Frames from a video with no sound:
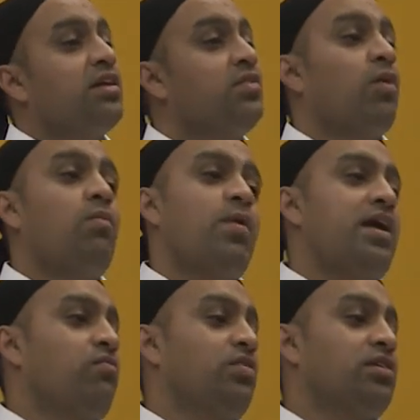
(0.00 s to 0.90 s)
There's one
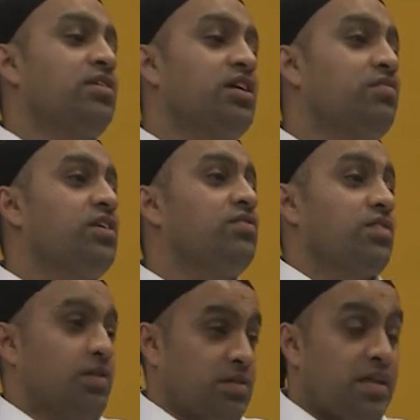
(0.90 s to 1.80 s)
way. Conservatives,
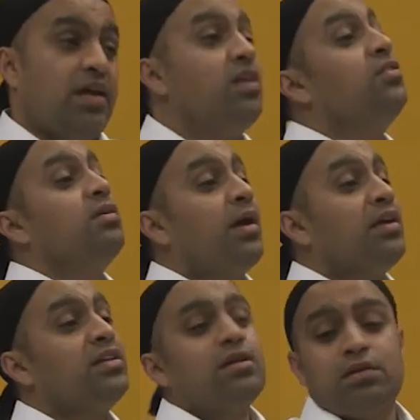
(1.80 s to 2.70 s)
they're going to do the
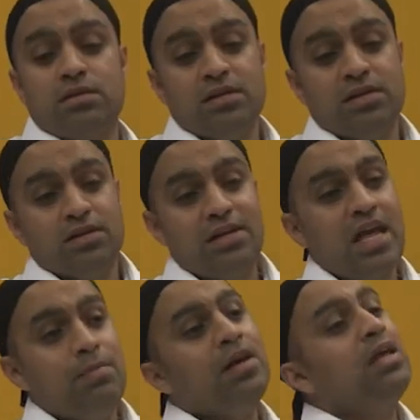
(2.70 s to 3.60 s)
Brexit.
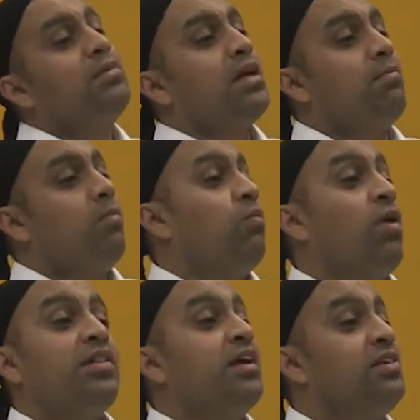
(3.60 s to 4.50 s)
Labour, Lib Dem,
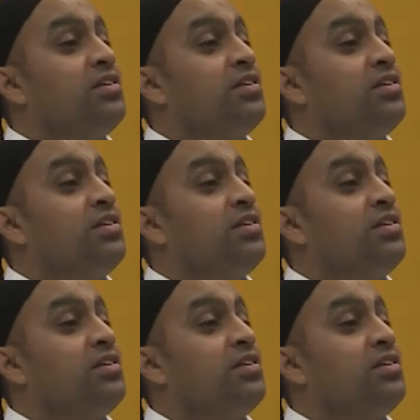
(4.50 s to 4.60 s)
what are they going